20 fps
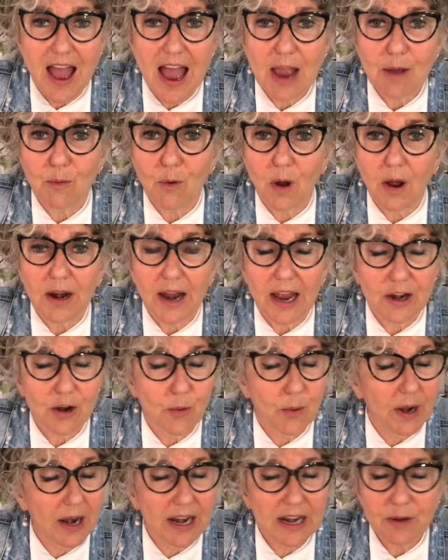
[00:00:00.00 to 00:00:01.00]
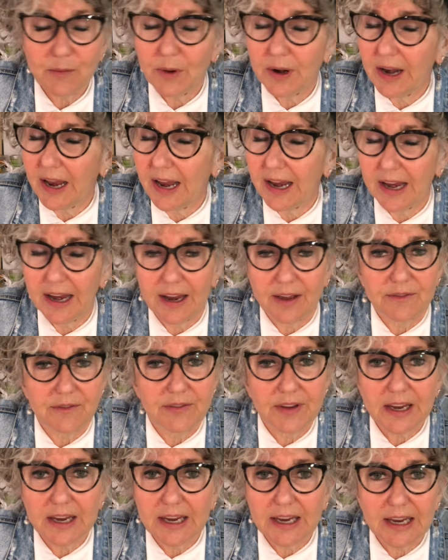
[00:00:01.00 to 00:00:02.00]
I want, I don't want anyone hanging a
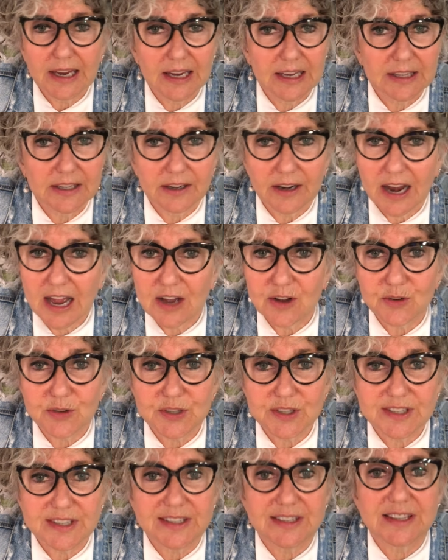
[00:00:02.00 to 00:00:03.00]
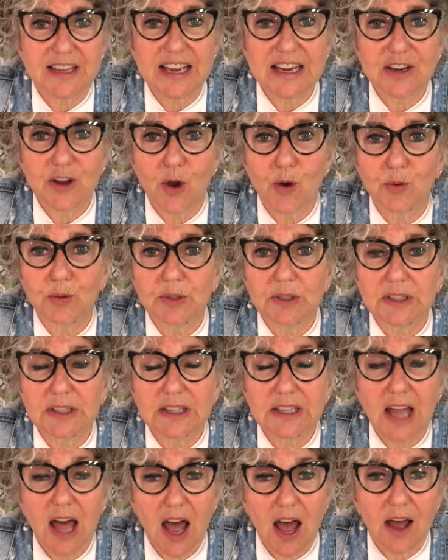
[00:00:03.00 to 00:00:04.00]
Vicki in their house that they don't
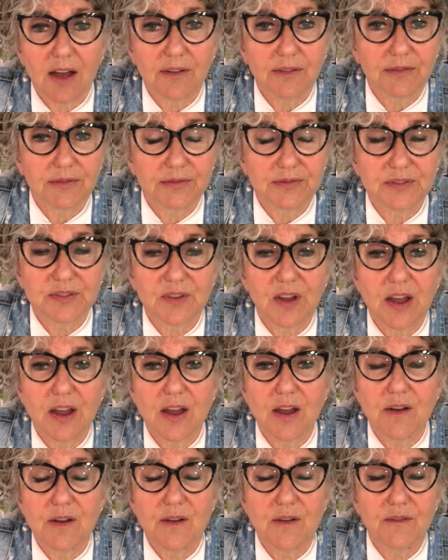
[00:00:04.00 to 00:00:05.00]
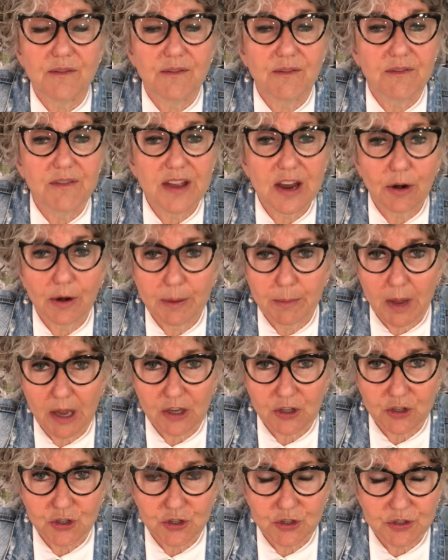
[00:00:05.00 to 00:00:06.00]
love very
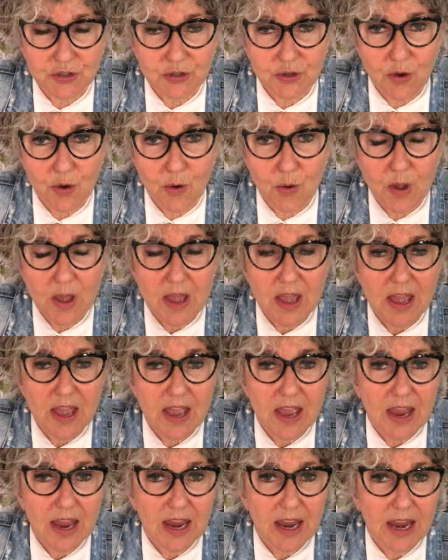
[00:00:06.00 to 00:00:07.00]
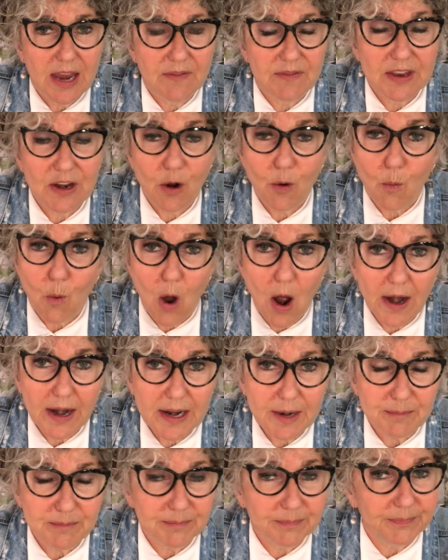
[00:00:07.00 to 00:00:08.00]
much. So if they don't want
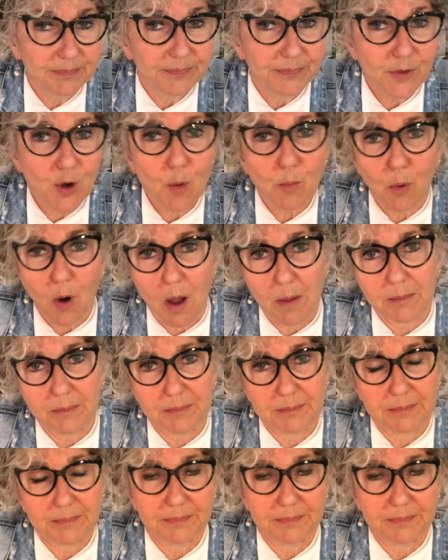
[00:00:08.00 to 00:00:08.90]
it, no problem.